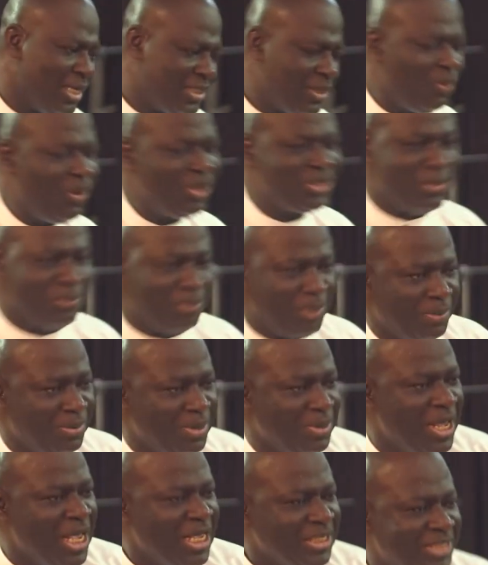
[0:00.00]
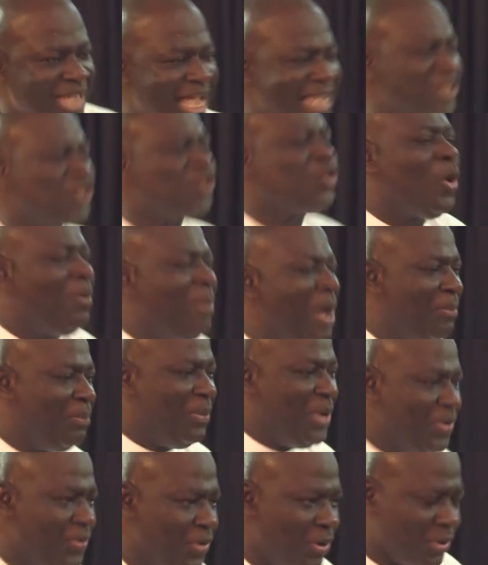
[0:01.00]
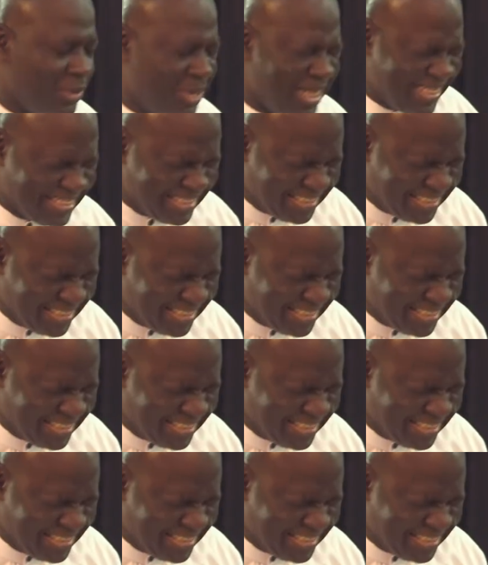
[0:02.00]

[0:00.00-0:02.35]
I said, What's the problem? So I saw my period.